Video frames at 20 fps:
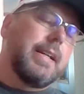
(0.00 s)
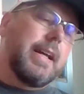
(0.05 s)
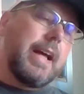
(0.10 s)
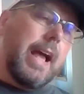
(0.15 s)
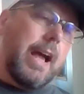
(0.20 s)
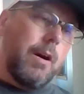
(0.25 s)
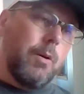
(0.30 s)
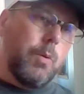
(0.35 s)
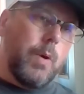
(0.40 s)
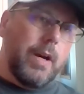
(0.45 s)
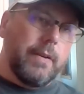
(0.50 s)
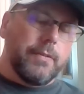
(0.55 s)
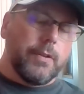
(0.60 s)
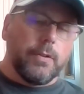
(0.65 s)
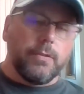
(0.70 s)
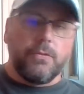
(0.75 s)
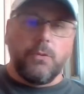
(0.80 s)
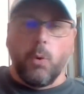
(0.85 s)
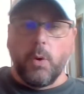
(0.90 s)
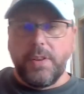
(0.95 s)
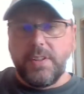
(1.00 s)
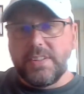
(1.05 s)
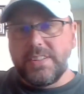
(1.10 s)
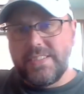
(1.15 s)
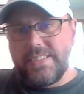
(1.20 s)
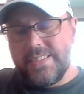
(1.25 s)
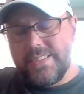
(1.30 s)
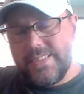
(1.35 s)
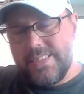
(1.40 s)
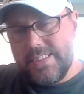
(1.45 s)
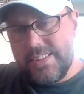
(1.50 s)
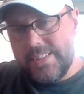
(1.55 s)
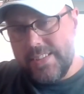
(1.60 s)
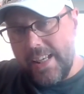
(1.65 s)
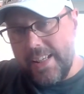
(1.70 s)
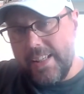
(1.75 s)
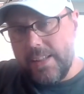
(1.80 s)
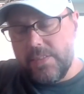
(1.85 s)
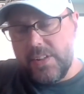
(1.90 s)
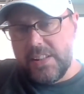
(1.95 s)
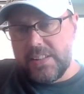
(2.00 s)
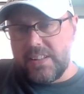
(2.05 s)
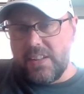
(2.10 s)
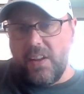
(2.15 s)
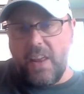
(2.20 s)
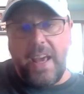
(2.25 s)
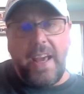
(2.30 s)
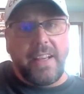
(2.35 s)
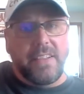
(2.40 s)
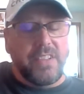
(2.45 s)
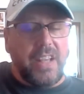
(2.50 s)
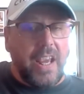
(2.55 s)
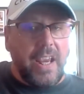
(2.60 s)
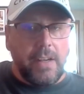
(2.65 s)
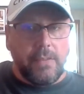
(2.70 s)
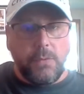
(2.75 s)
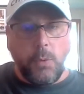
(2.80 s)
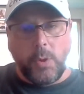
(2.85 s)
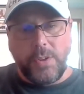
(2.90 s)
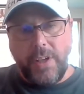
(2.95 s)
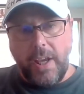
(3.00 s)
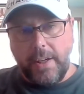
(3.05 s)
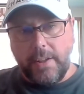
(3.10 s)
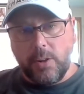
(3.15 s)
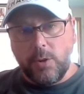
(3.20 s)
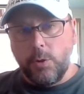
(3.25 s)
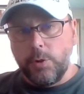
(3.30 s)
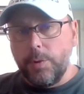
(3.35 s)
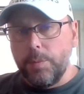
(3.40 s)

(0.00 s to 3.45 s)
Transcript: However, for the sake of this class and for technical